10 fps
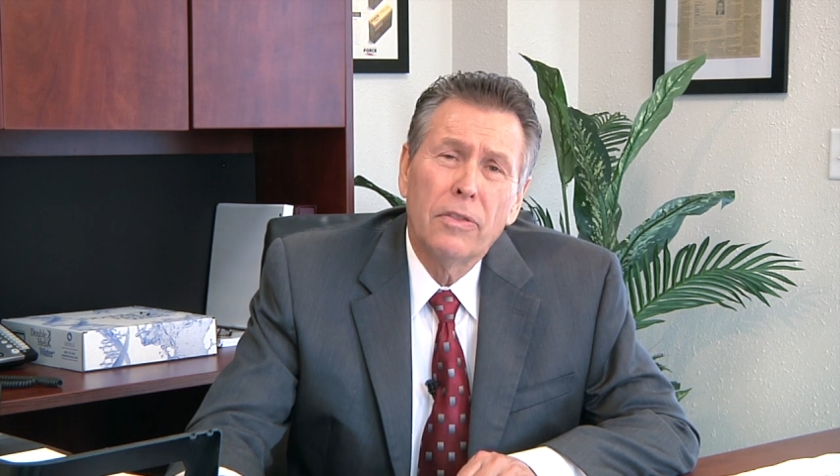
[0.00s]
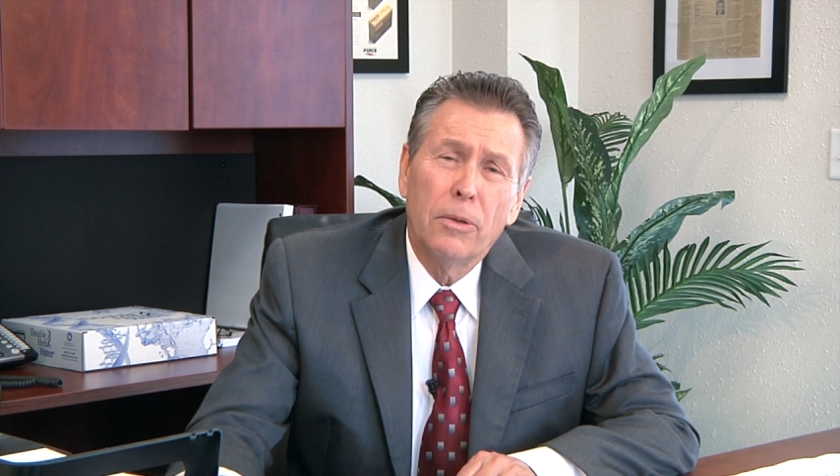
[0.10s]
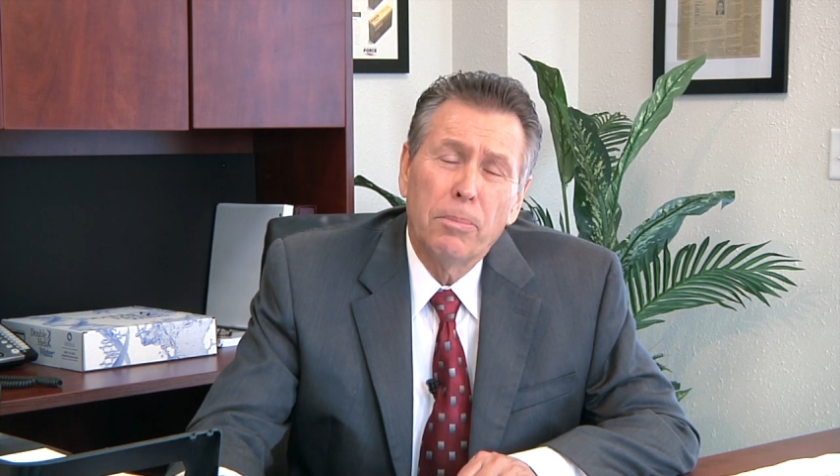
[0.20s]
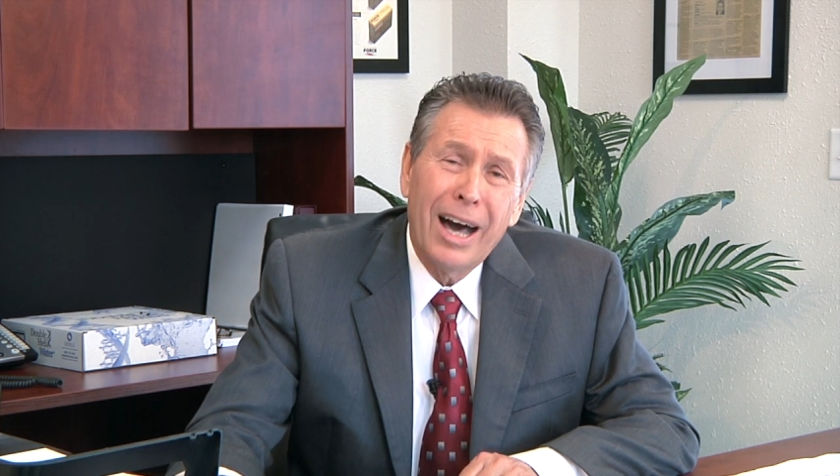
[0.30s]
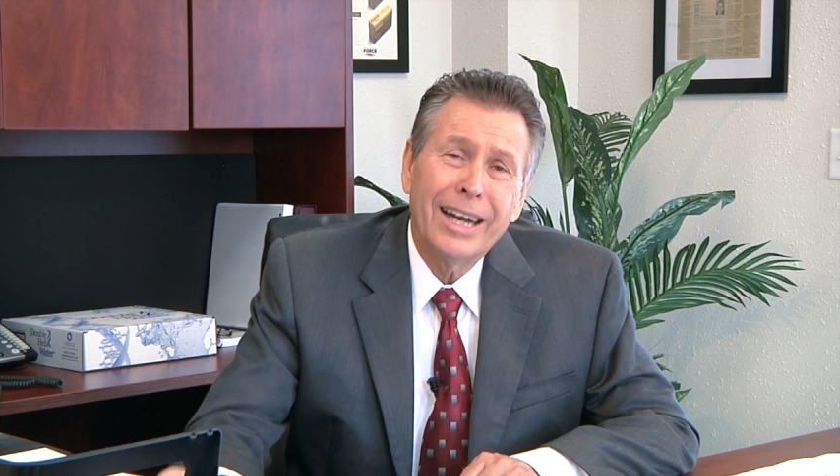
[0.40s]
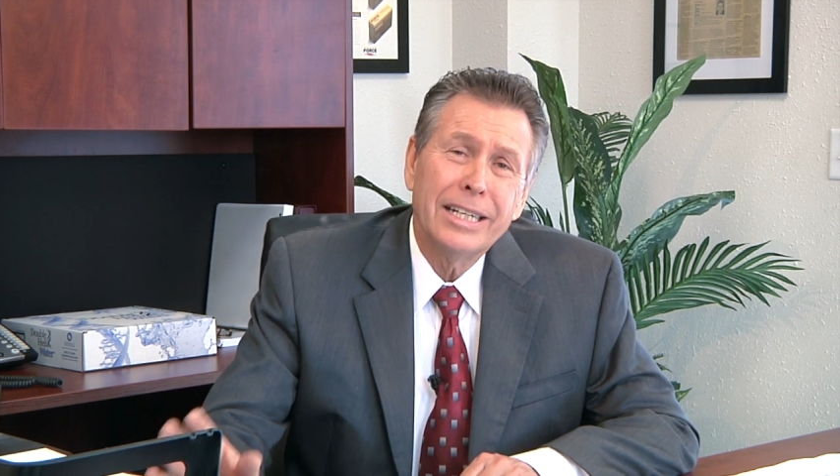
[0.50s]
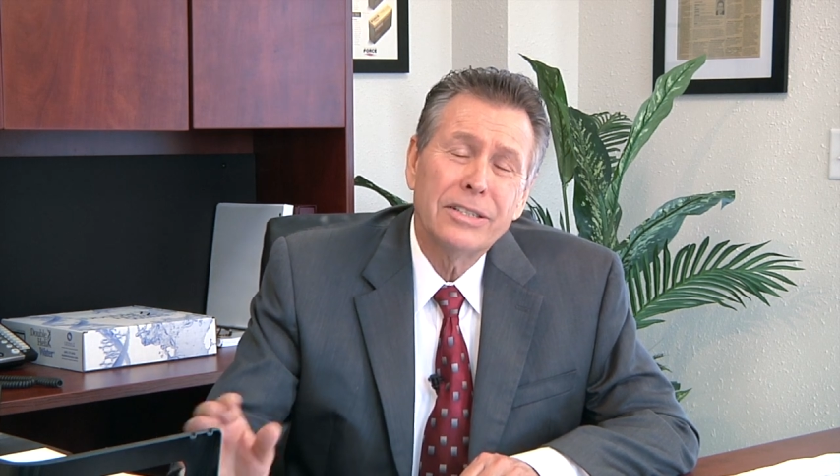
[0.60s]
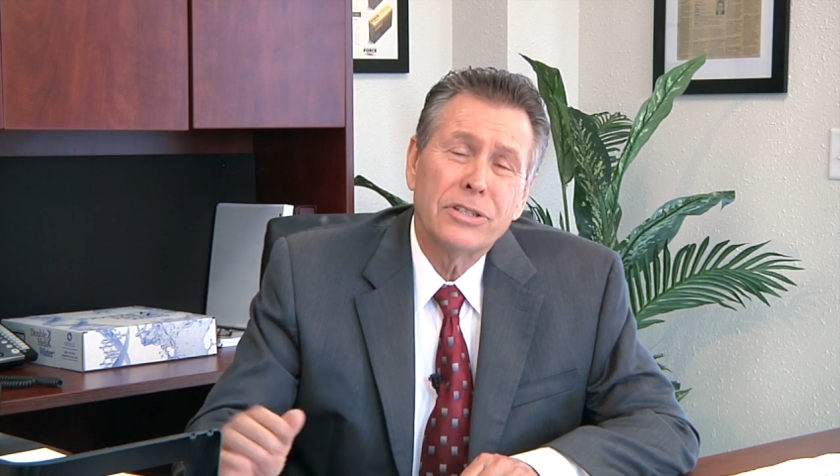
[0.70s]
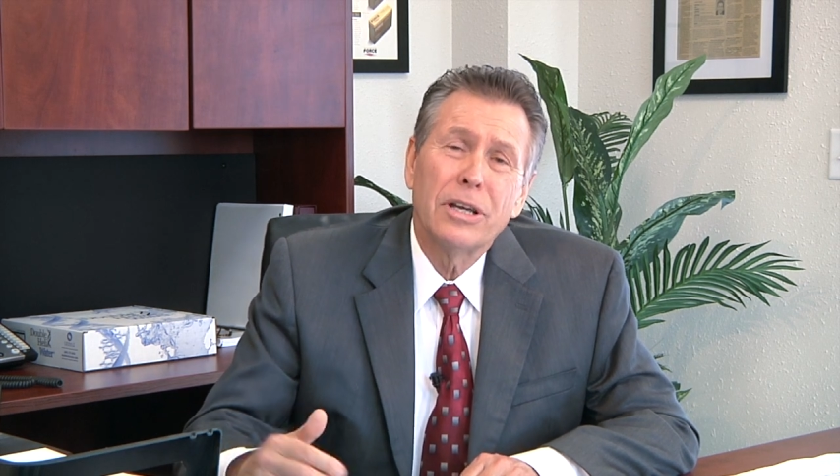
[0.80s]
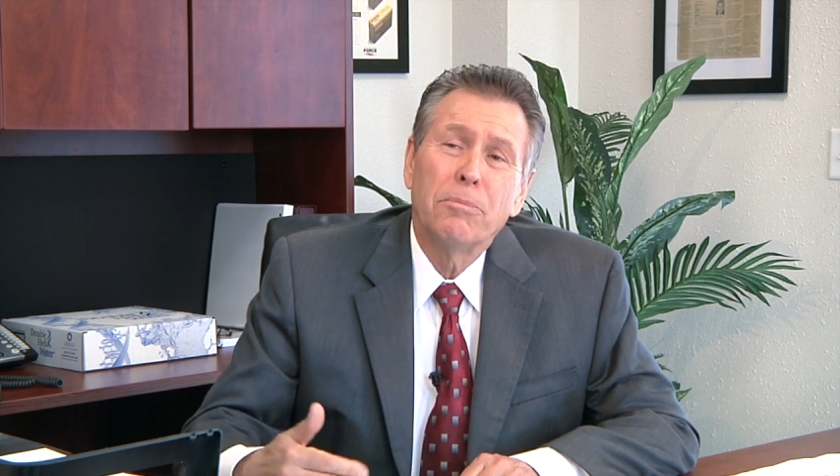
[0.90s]
the
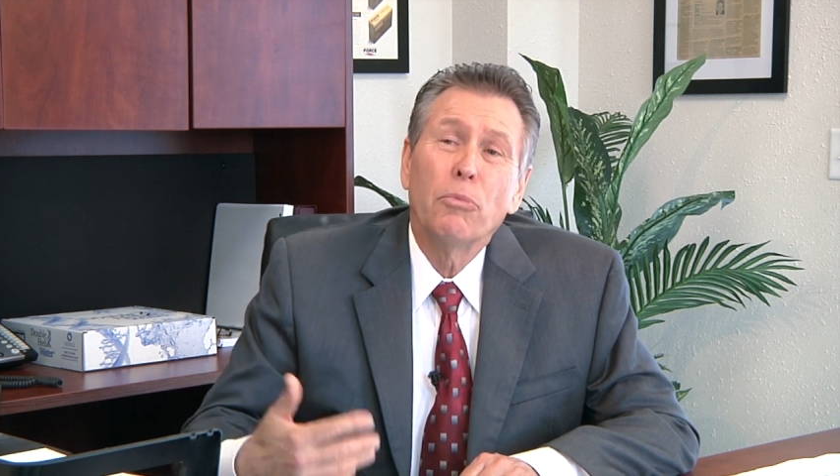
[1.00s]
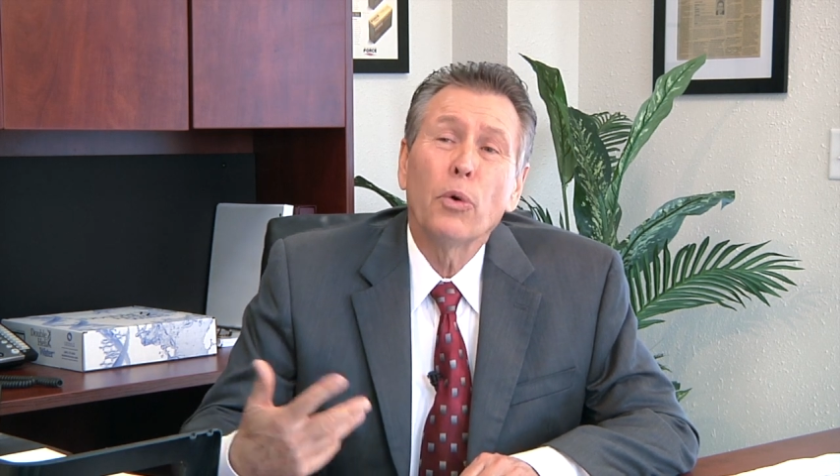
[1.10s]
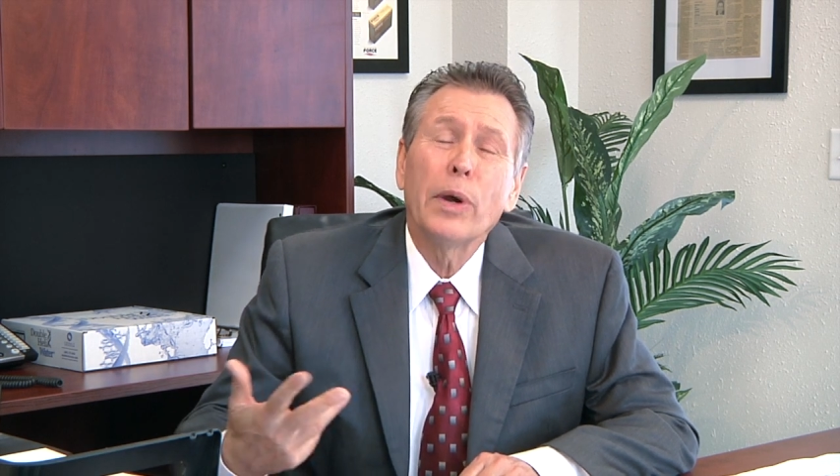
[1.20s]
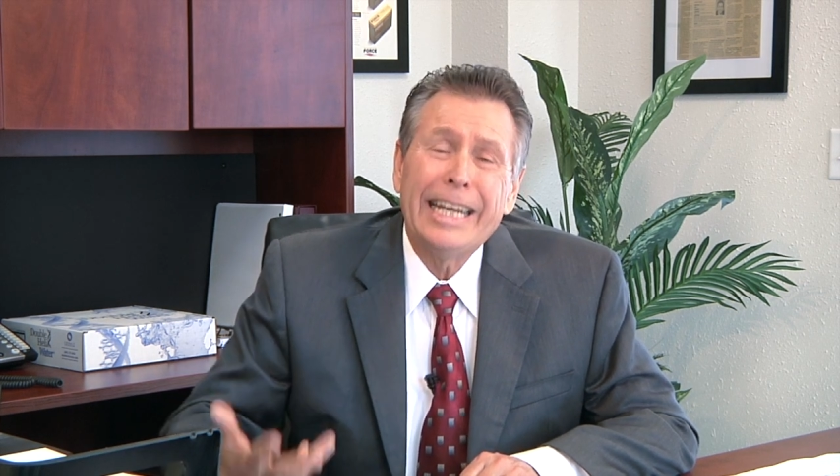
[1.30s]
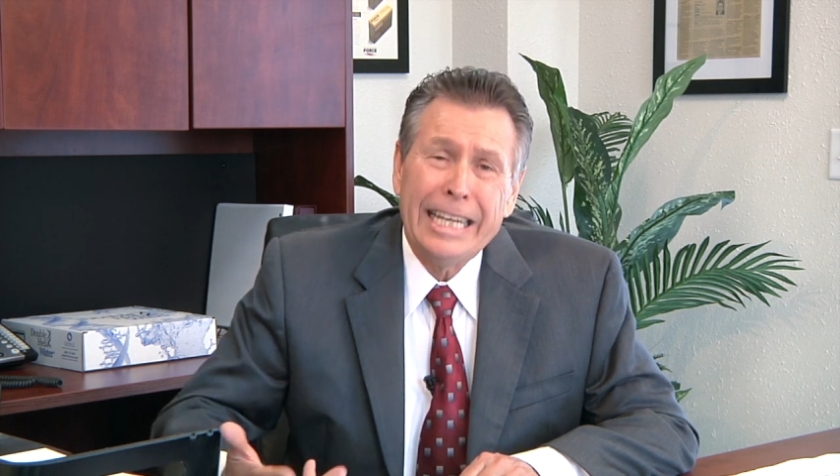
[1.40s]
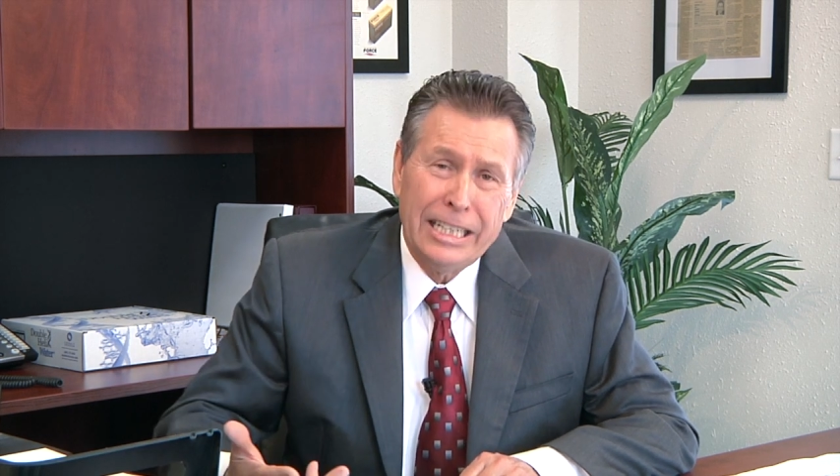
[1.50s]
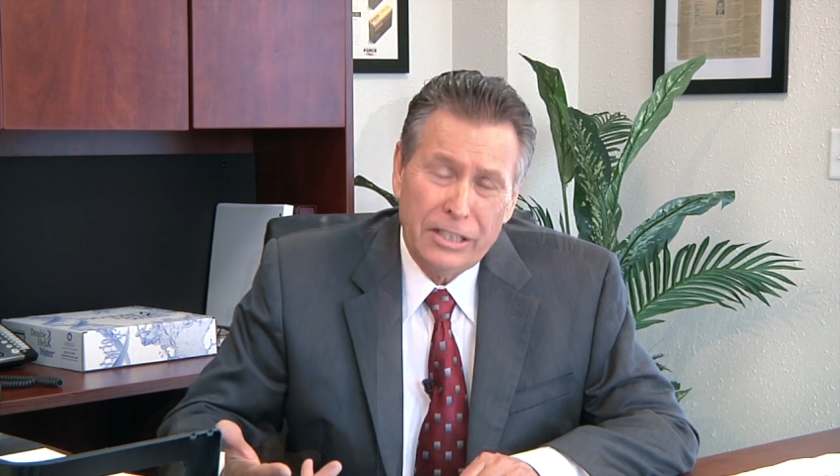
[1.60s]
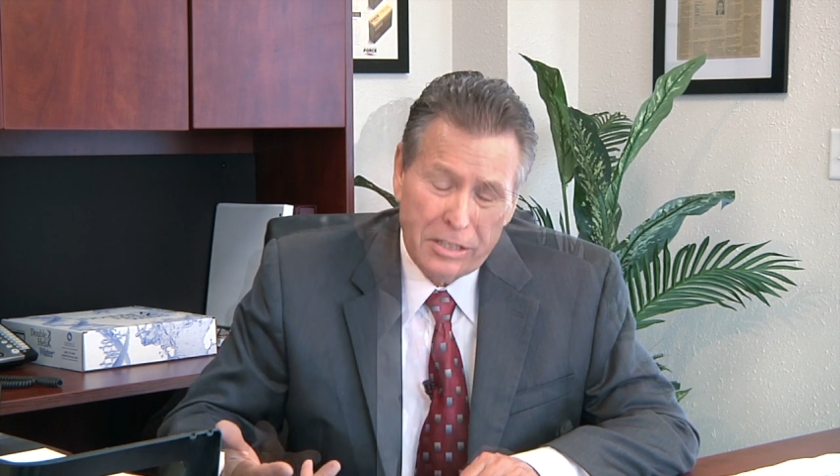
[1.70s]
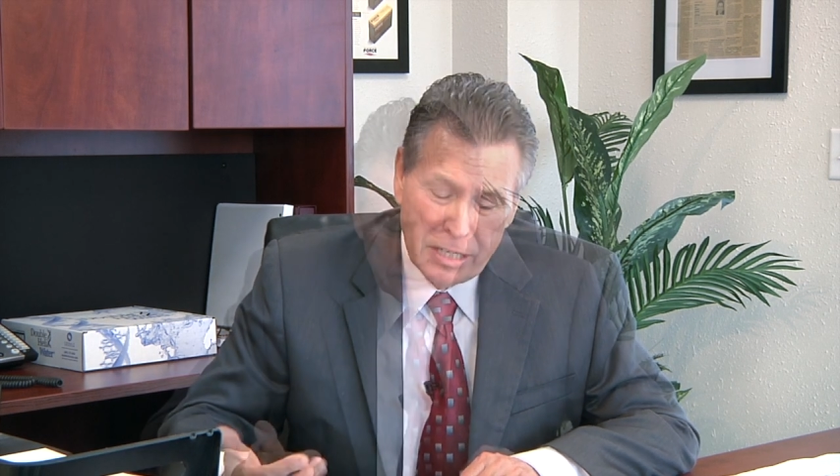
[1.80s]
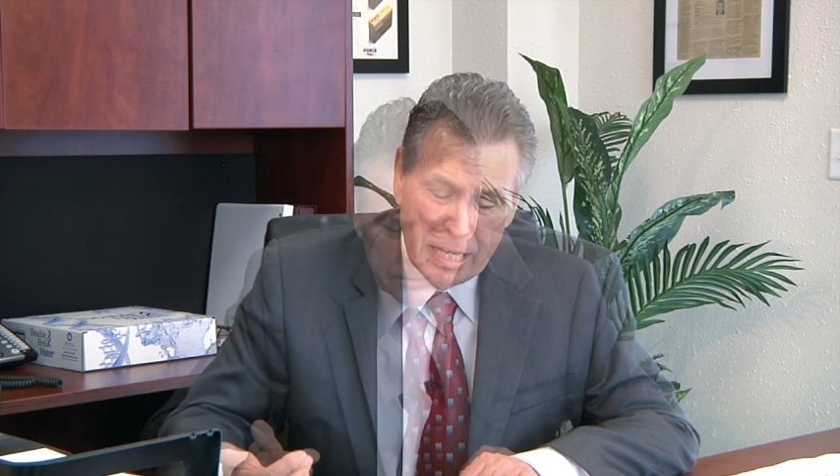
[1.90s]
body's
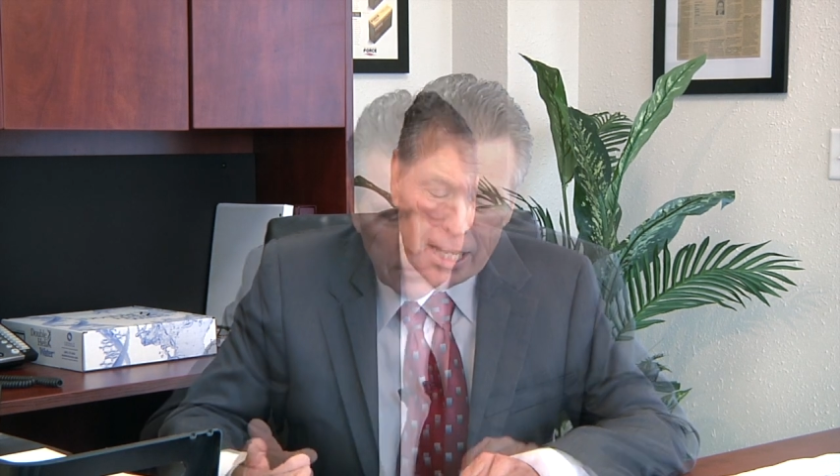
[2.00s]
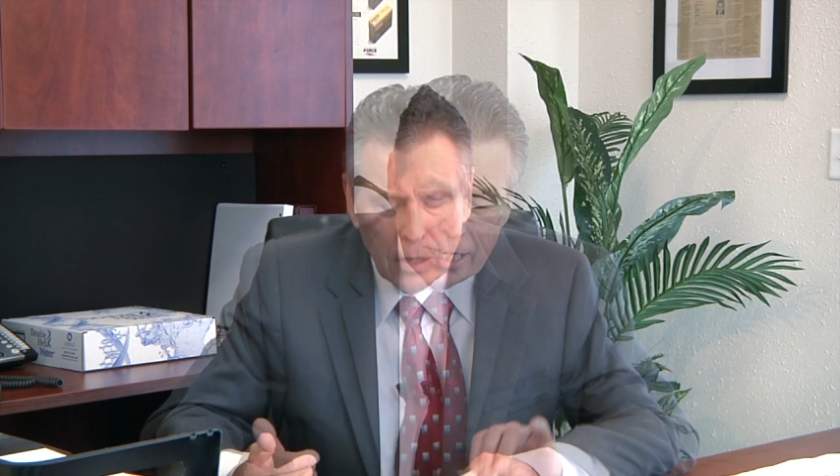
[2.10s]
meridians.